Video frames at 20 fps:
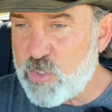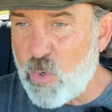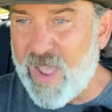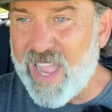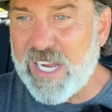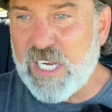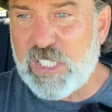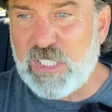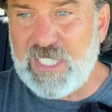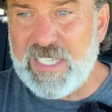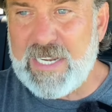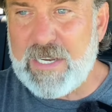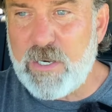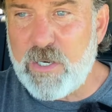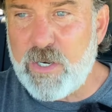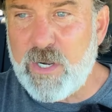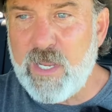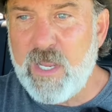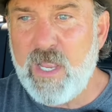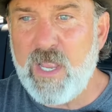So I
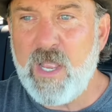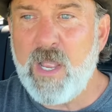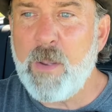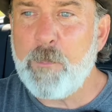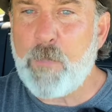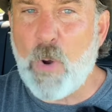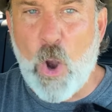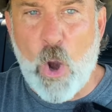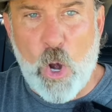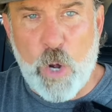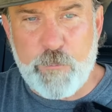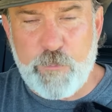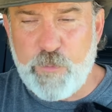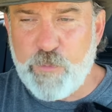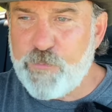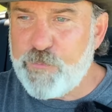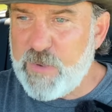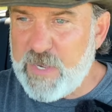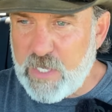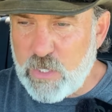cleared part of
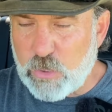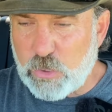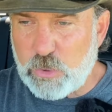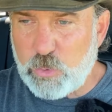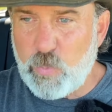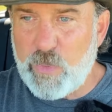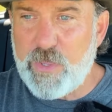a field